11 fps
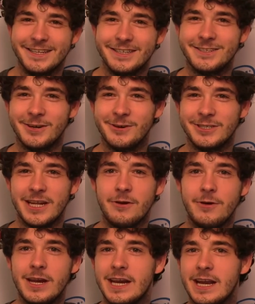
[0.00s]
so
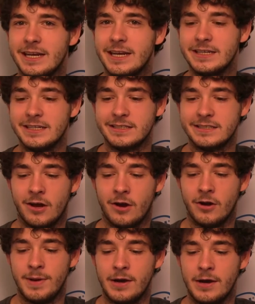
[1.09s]
generated ideas
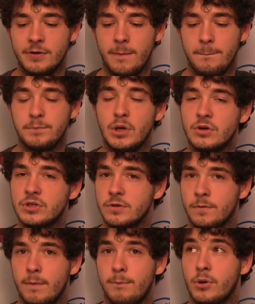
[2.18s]
are about perse
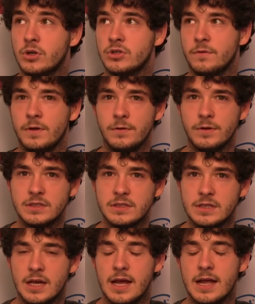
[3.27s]
perseverance,
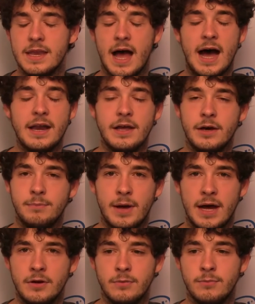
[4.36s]
not
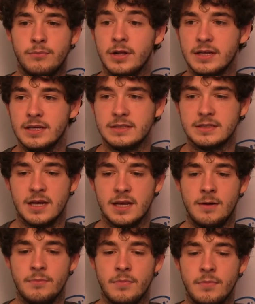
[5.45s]
about brilliance.
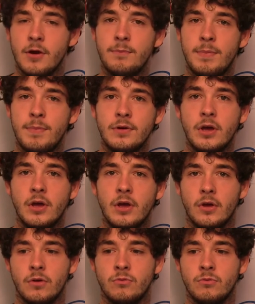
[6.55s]
Um, they're about
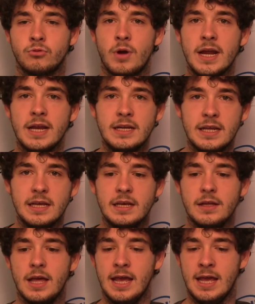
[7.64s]

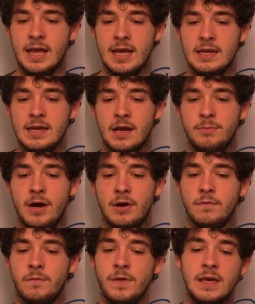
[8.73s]
grinding and about
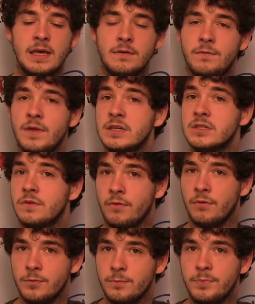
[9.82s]
thinking things
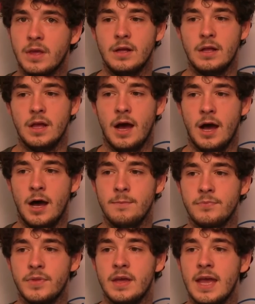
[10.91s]
through
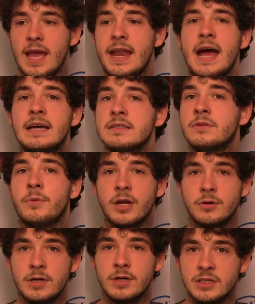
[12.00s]
um, and asking the
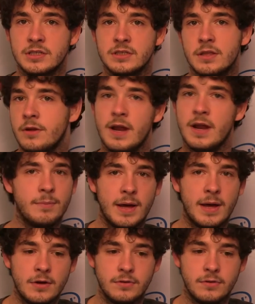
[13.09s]
right questions. They're not
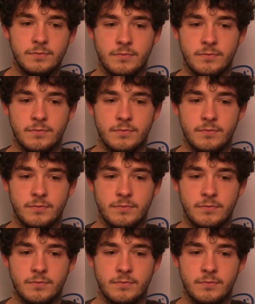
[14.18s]
about